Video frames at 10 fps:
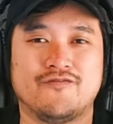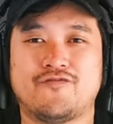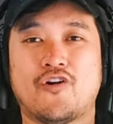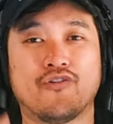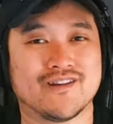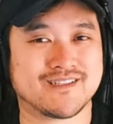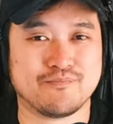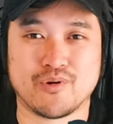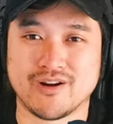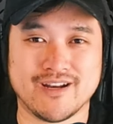forest
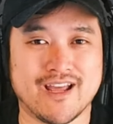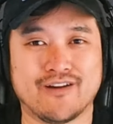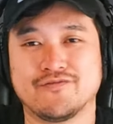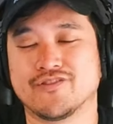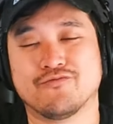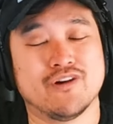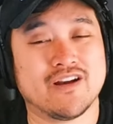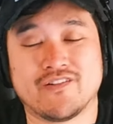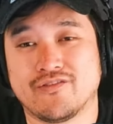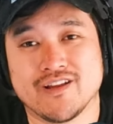burn down for
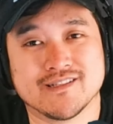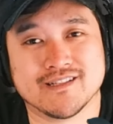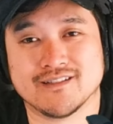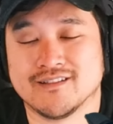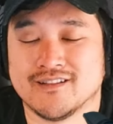whatever reason.